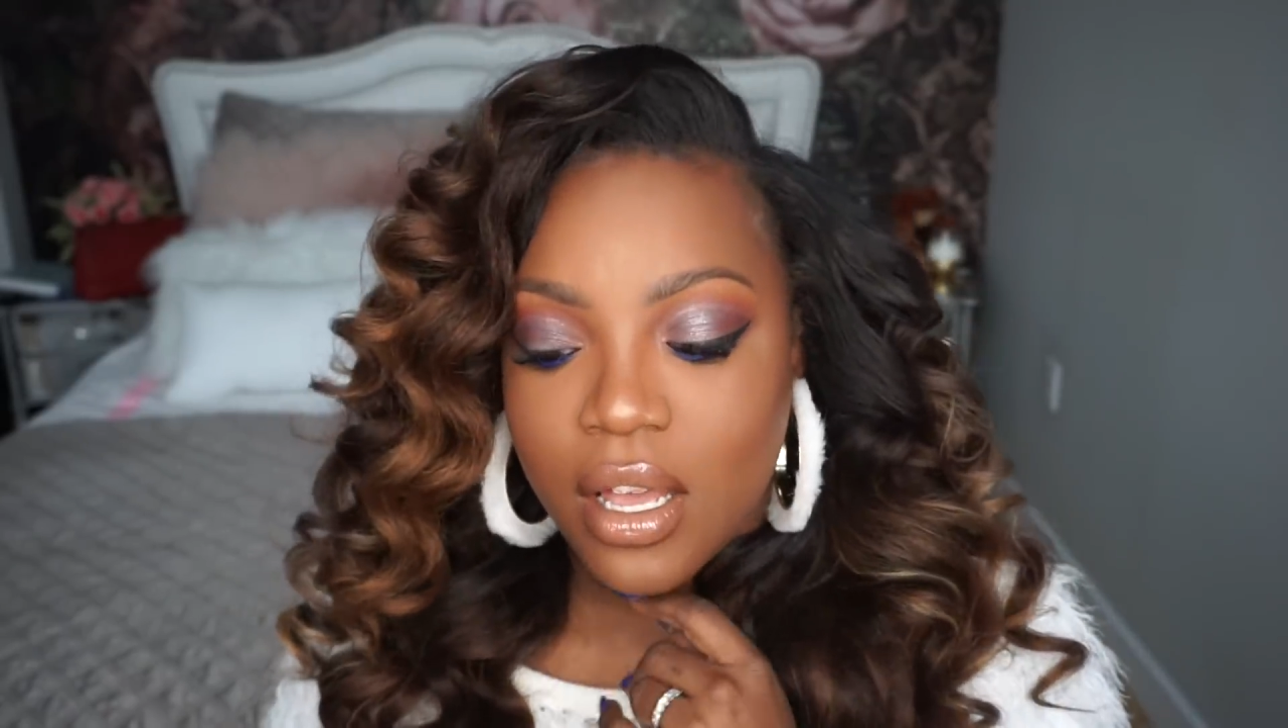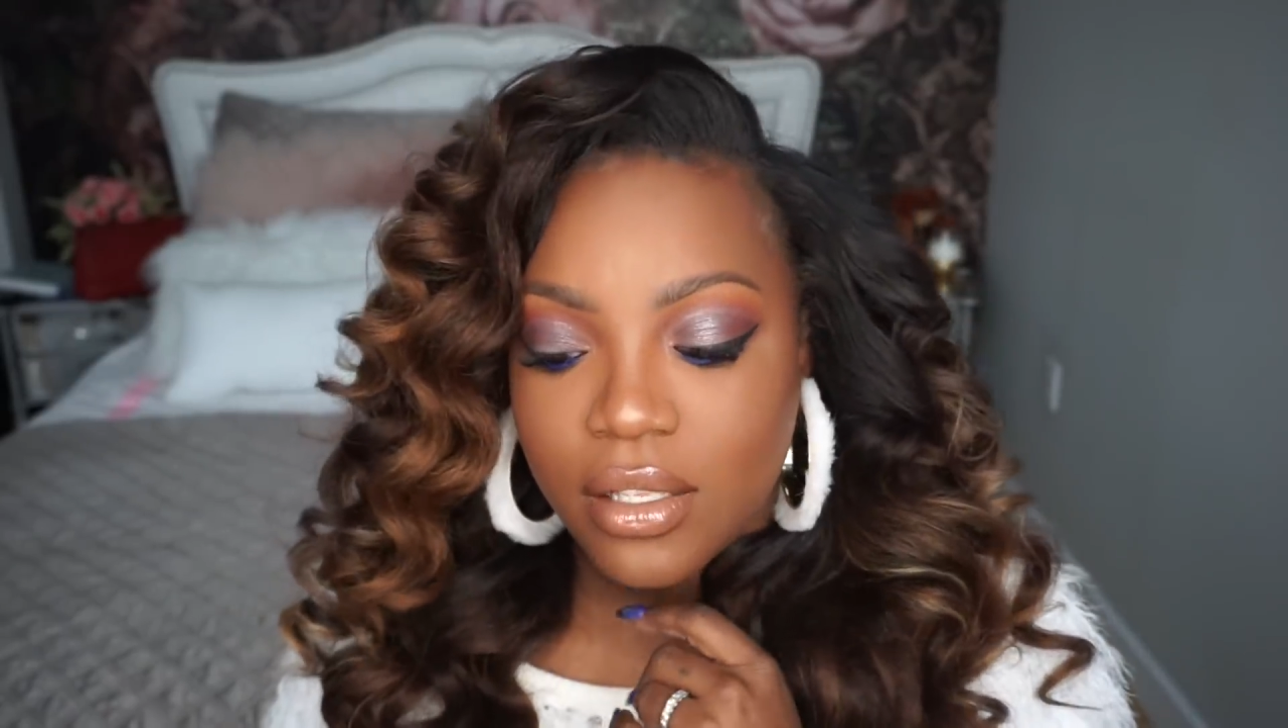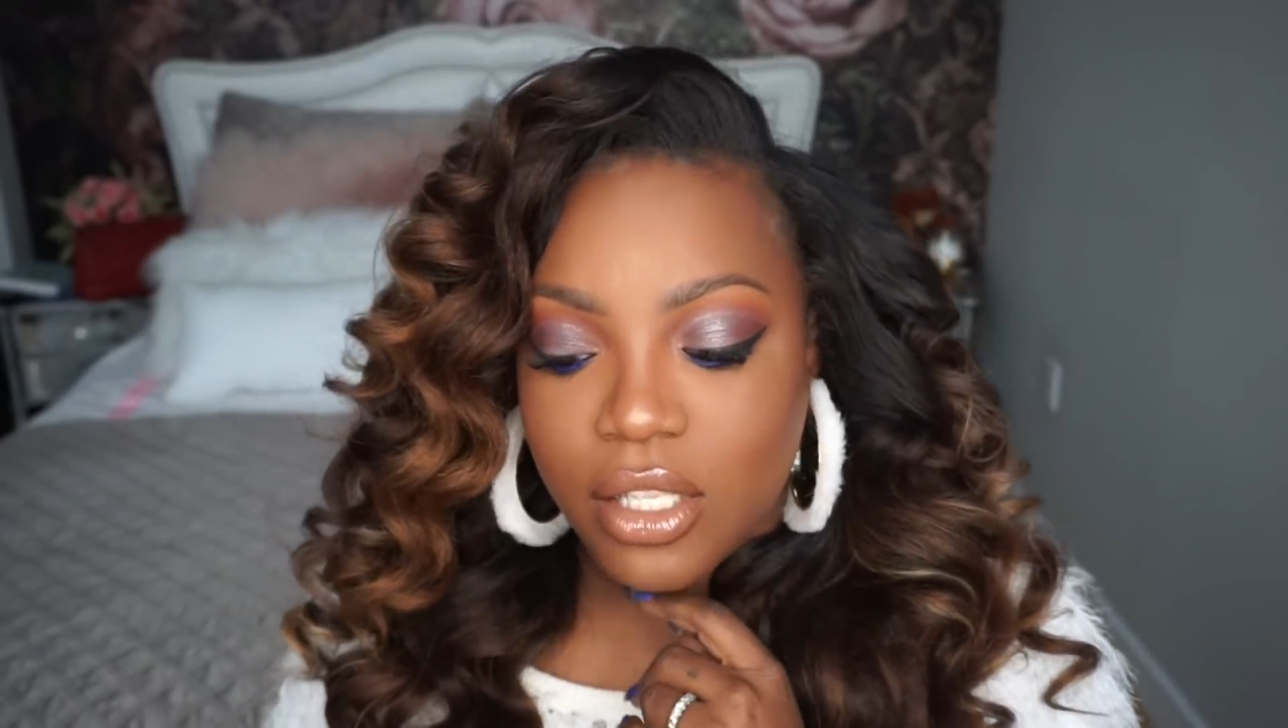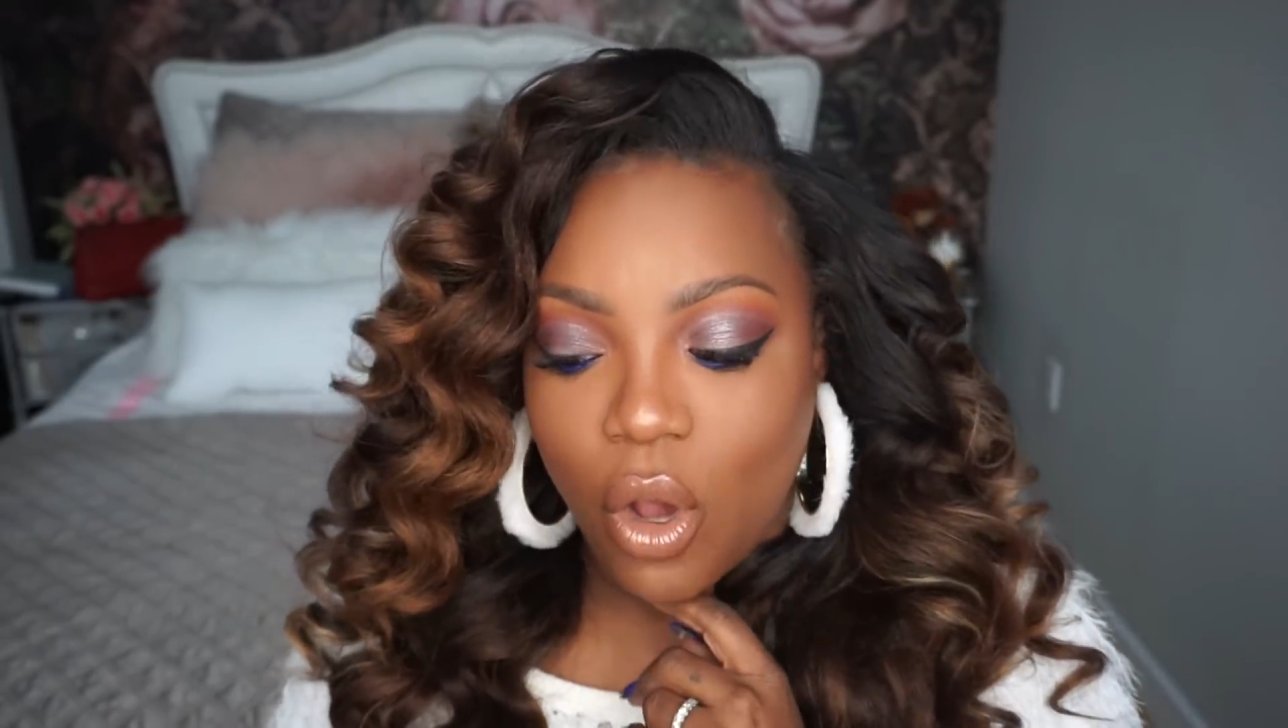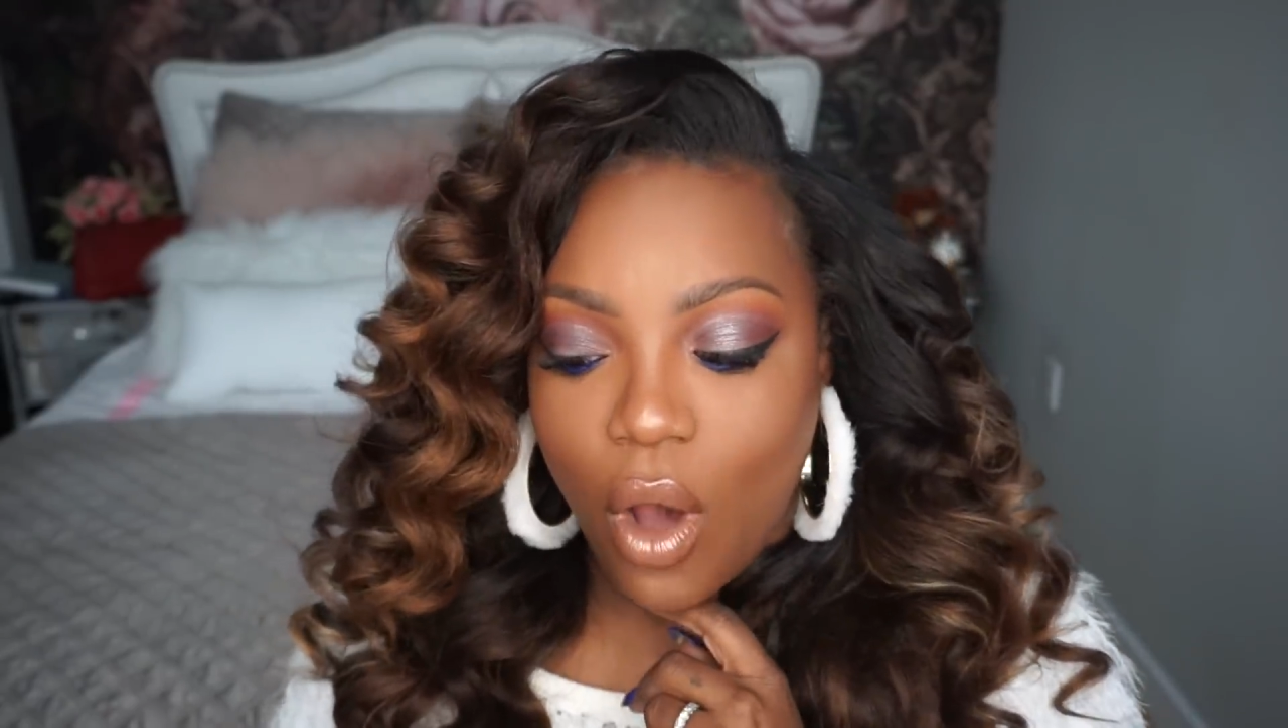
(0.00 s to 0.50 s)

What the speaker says: So